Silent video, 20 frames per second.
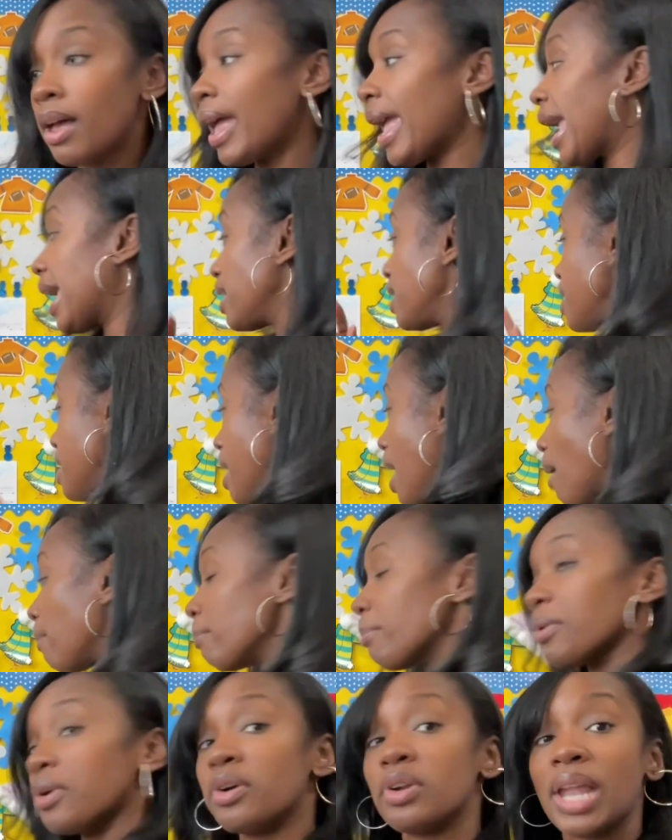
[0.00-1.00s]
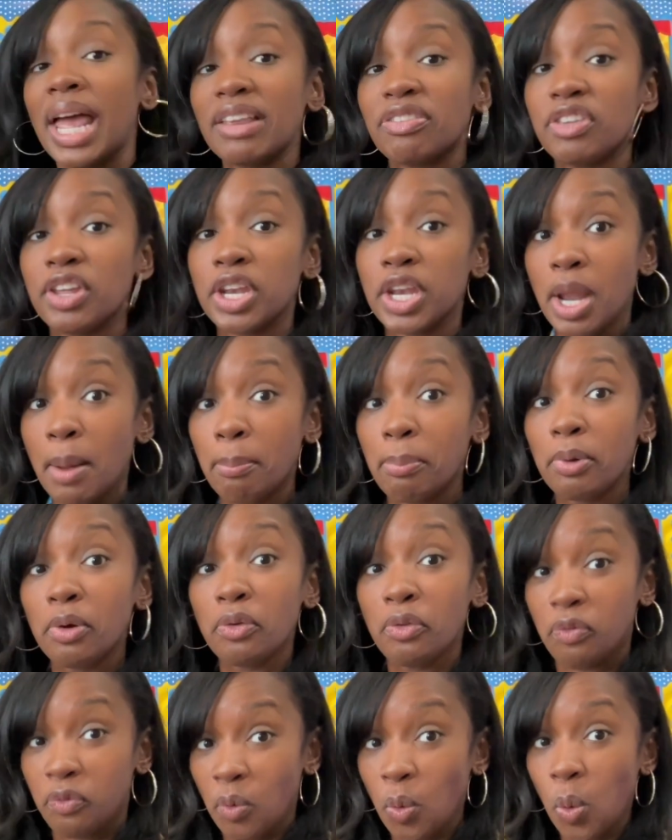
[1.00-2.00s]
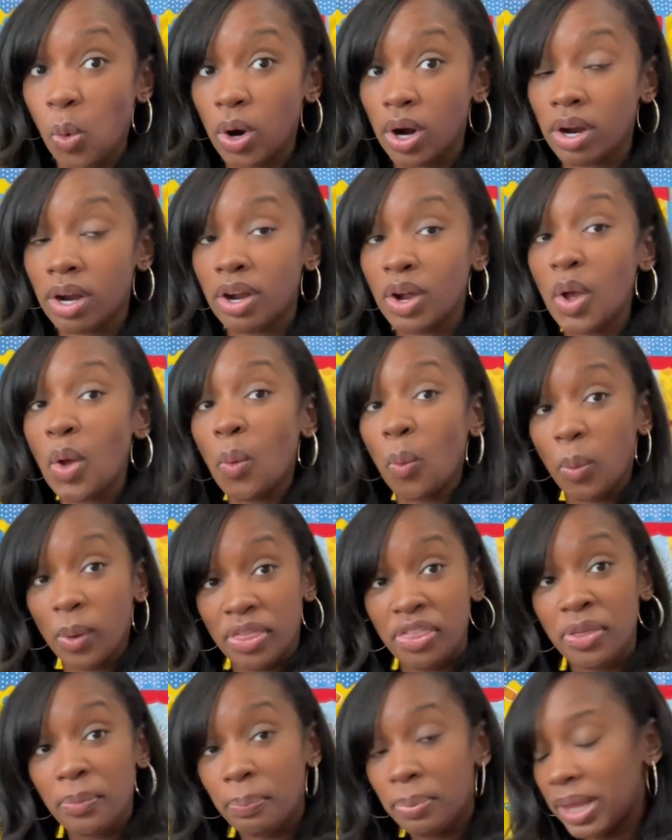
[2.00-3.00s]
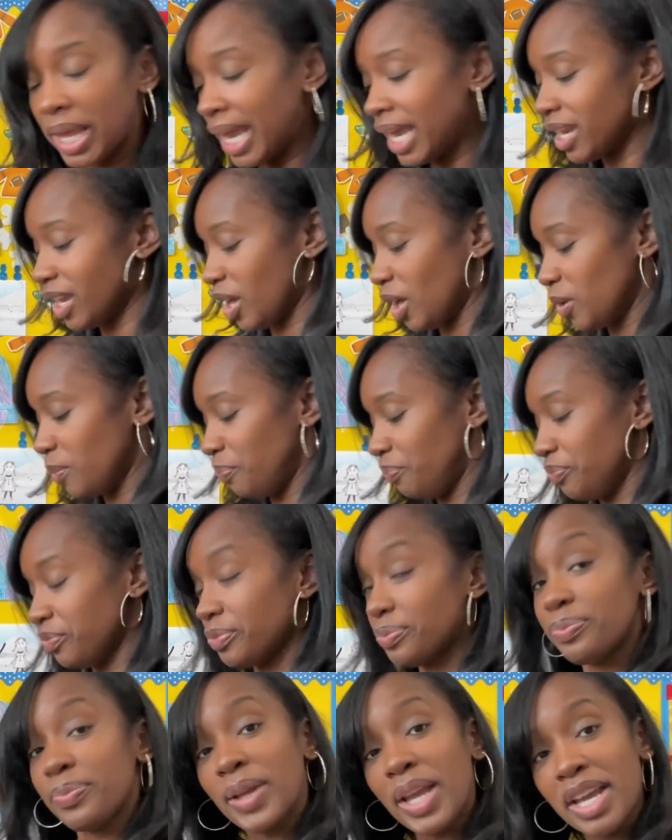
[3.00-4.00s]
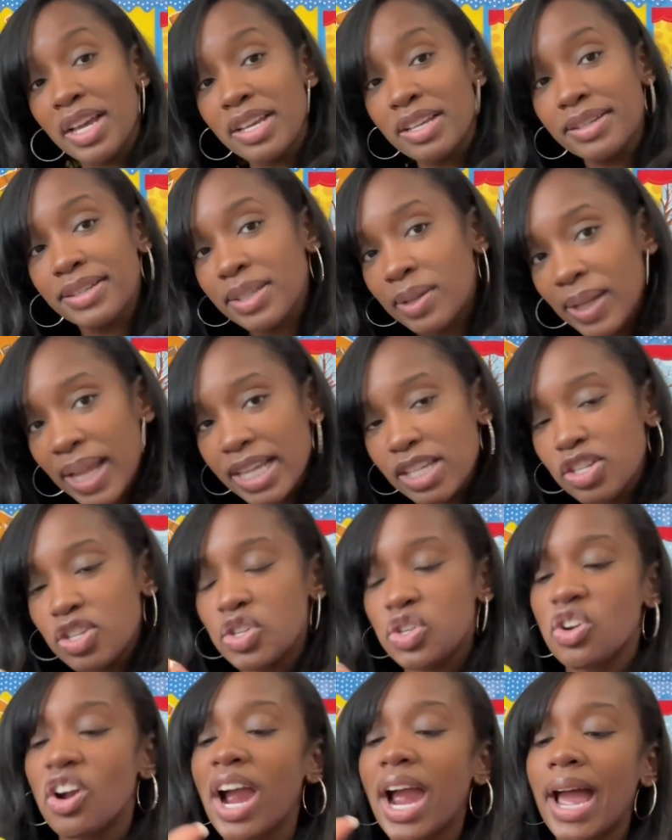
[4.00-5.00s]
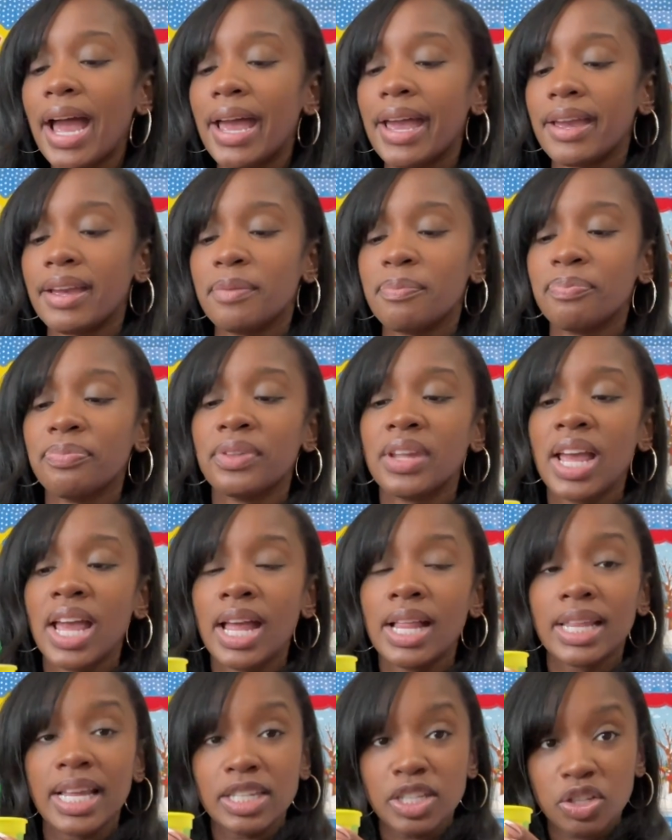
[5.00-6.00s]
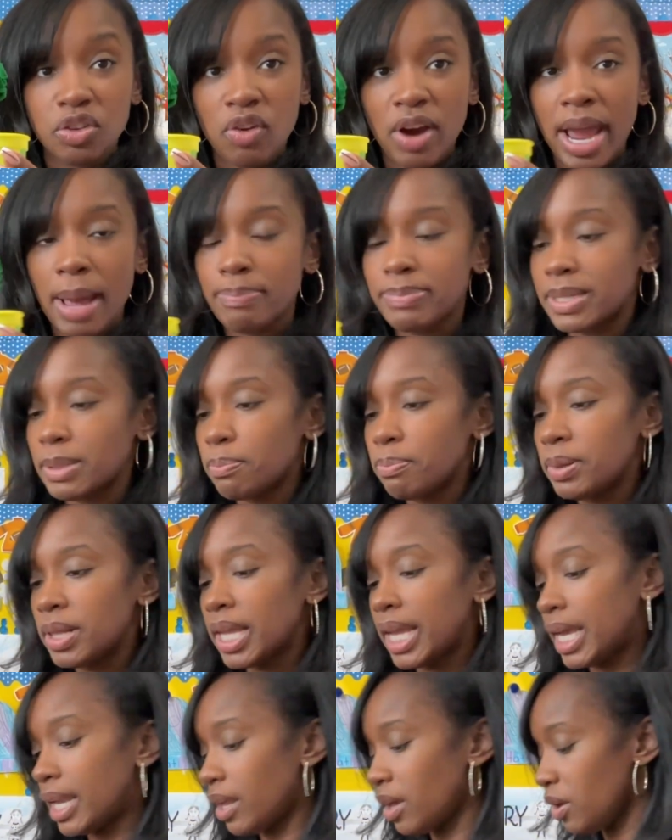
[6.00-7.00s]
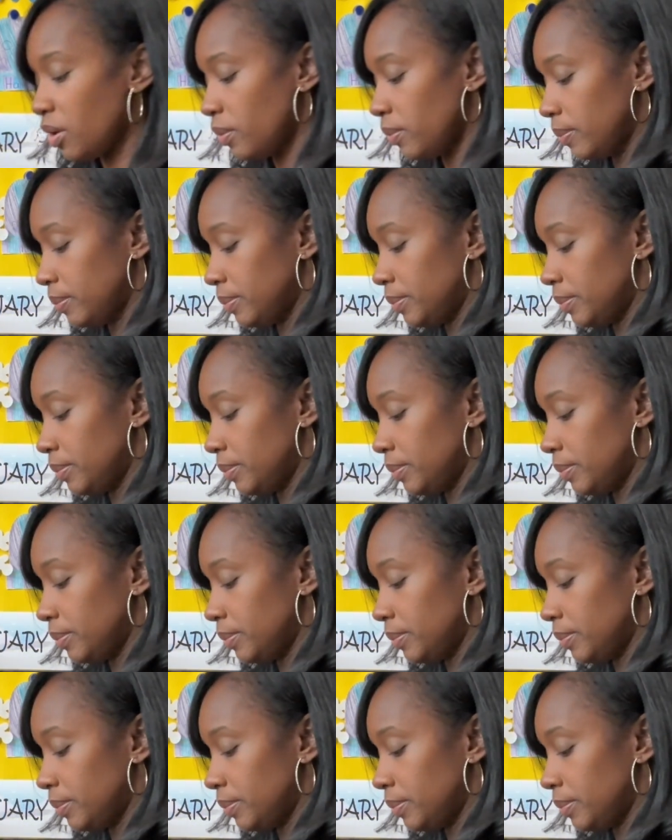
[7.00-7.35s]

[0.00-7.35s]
a number, like the number four, with the Play-Doh. So let's try. Let's grab some Play-Doh.